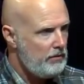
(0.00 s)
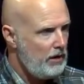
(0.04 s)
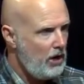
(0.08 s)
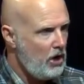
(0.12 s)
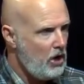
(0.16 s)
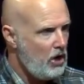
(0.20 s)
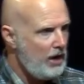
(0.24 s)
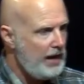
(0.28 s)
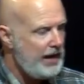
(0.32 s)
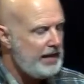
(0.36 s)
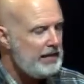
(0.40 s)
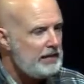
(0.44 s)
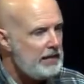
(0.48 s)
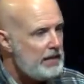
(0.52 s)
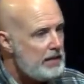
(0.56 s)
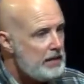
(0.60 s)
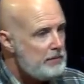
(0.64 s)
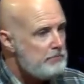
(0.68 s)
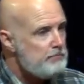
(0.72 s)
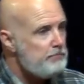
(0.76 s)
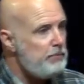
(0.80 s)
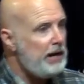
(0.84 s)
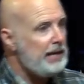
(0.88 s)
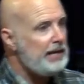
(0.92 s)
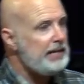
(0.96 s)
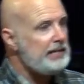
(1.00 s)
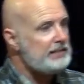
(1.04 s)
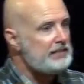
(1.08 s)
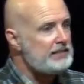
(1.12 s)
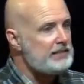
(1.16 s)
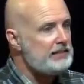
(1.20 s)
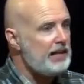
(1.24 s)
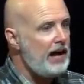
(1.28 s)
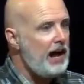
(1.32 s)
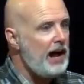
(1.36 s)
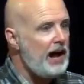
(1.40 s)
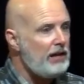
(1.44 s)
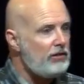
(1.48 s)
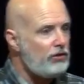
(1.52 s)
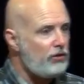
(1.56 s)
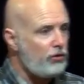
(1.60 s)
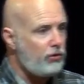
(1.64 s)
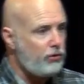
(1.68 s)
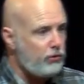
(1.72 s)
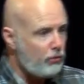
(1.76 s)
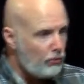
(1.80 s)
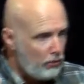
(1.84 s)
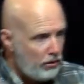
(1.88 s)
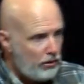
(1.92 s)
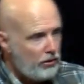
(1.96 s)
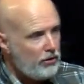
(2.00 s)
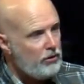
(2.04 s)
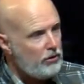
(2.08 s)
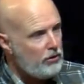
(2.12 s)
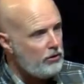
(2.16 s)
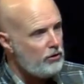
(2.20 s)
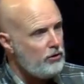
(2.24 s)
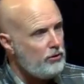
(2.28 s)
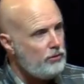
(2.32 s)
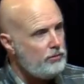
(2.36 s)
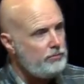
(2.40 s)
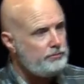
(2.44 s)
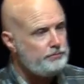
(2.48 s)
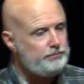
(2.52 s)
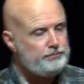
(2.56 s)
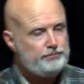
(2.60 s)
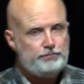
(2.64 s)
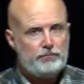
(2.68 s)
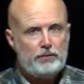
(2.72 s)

All right? But it's not through